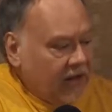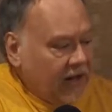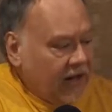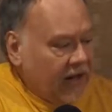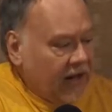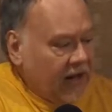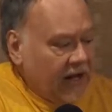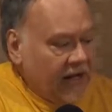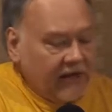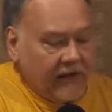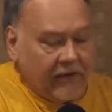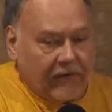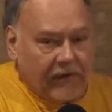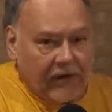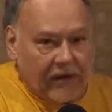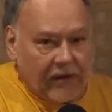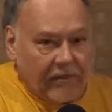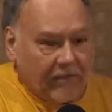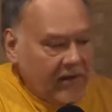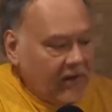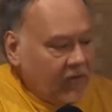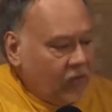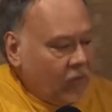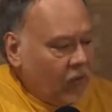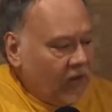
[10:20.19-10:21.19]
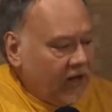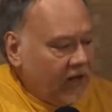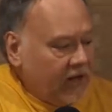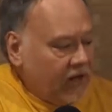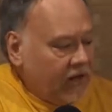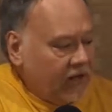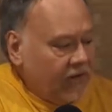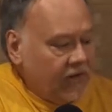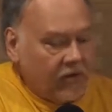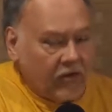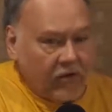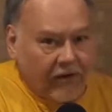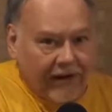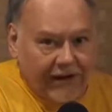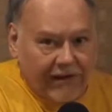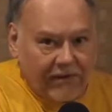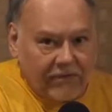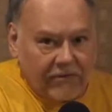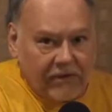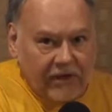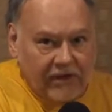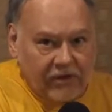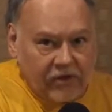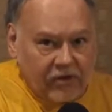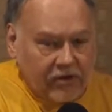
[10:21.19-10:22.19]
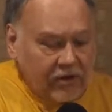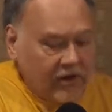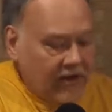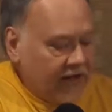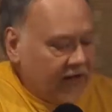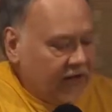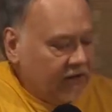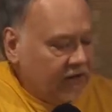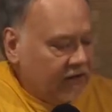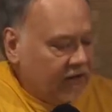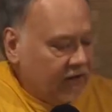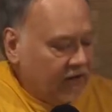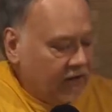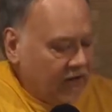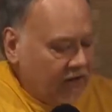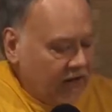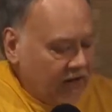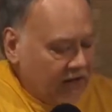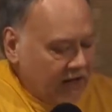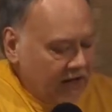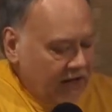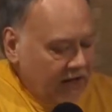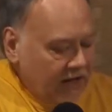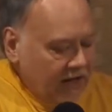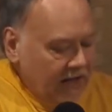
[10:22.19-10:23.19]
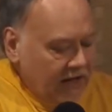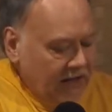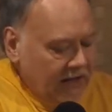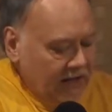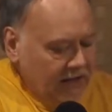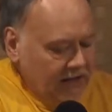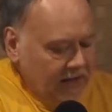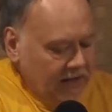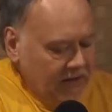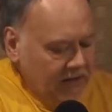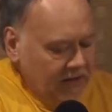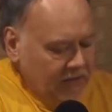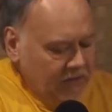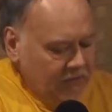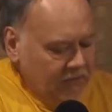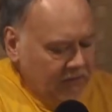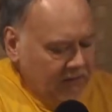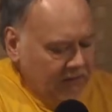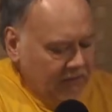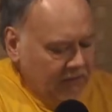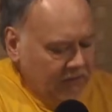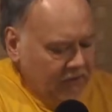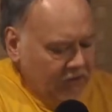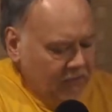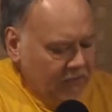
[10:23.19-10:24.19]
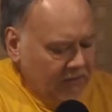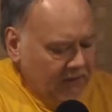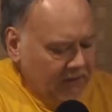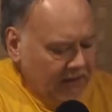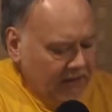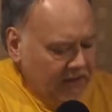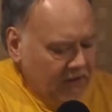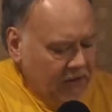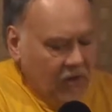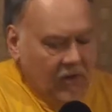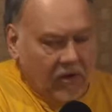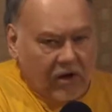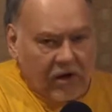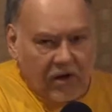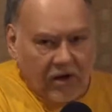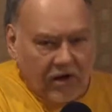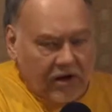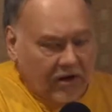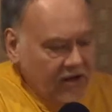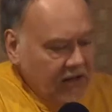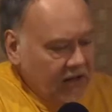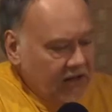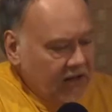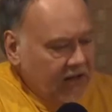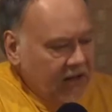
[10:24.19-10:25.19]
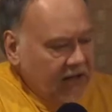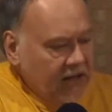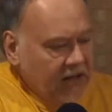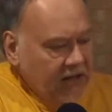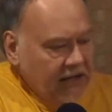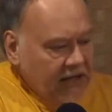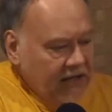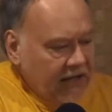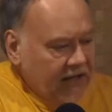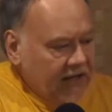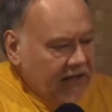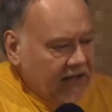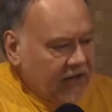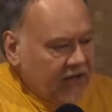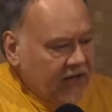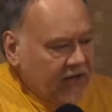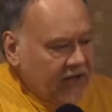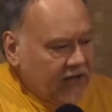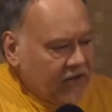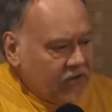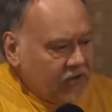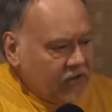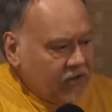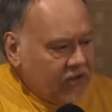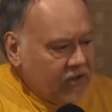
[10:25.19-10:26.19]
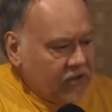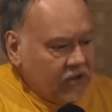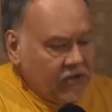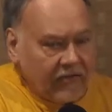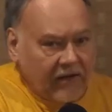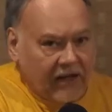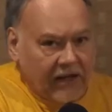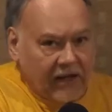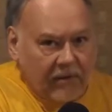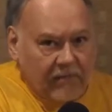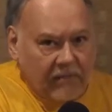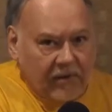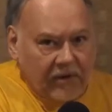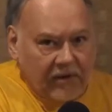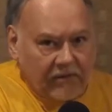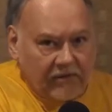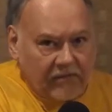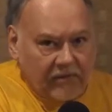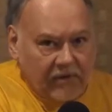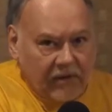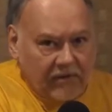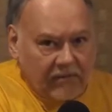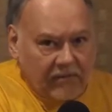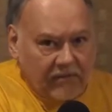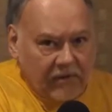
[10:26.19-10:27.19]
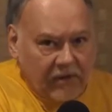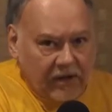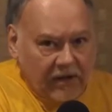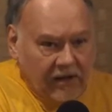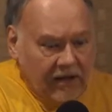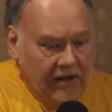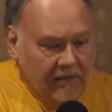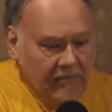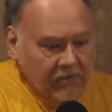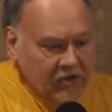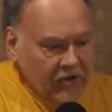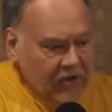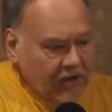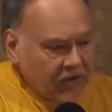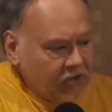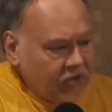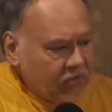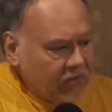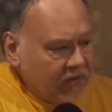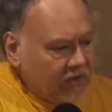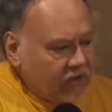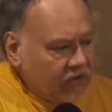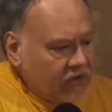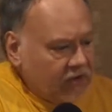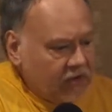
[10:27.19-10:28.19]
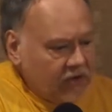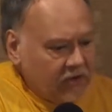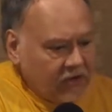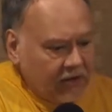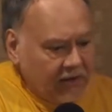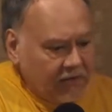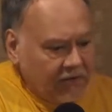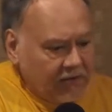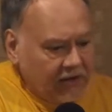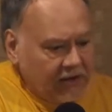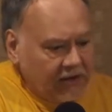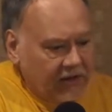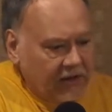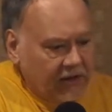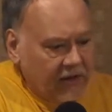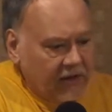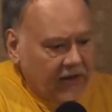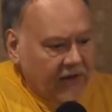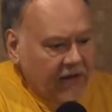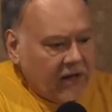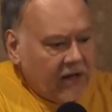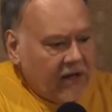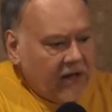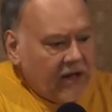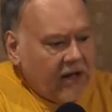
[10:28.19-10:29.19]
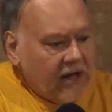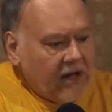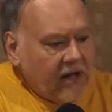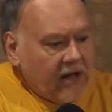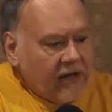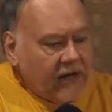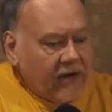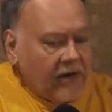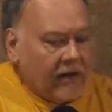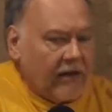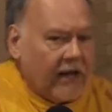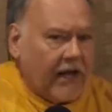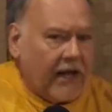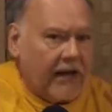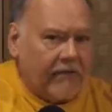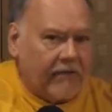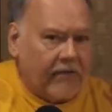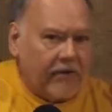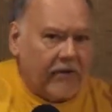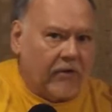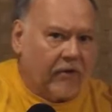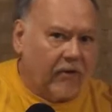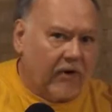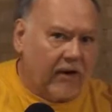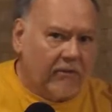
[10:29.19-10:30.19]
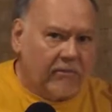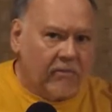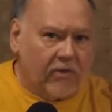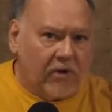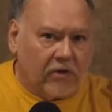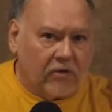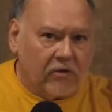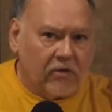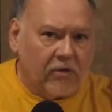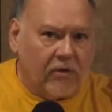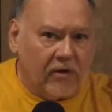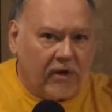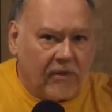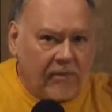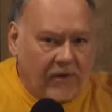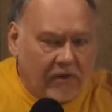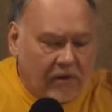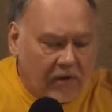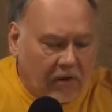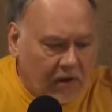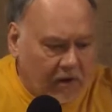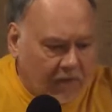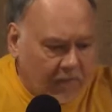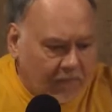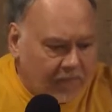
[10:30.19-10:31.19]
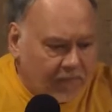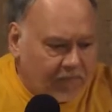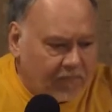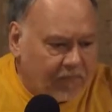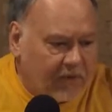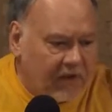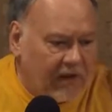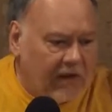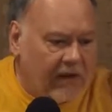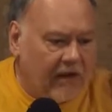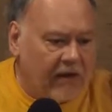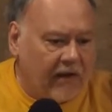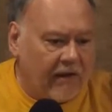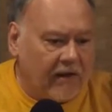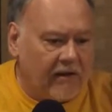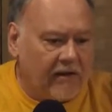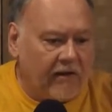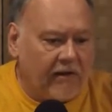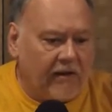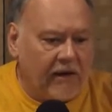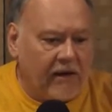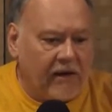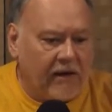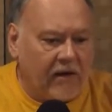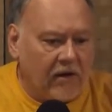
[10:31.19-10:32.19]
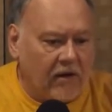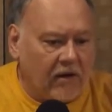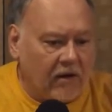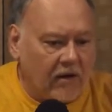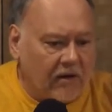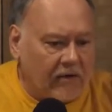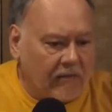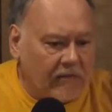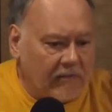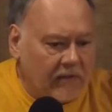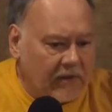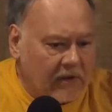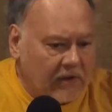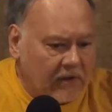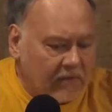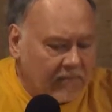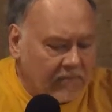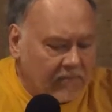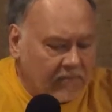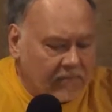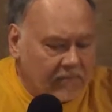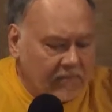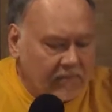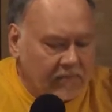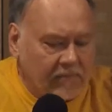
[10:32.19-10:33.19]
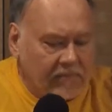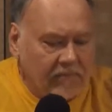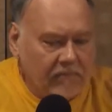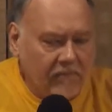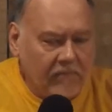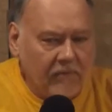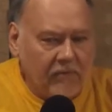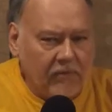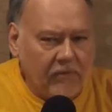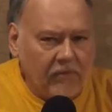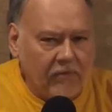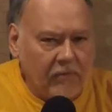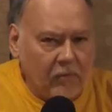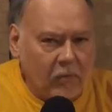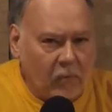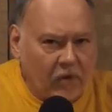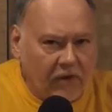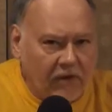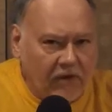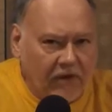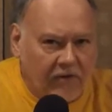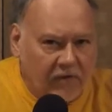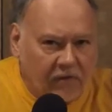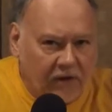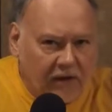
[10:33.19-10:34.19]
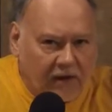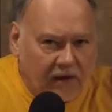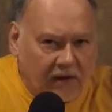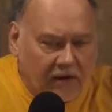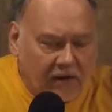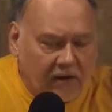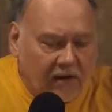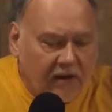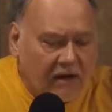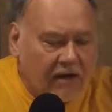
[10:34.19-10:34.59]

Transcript: I highly recommend Winning on the Ground. It's still out there. It is published by Ohara, and it's it's available at, on, on Amazon. So I'd say definitely get it. There are a lot of other great books. Don't get me wrong, and they are um, worthy reading.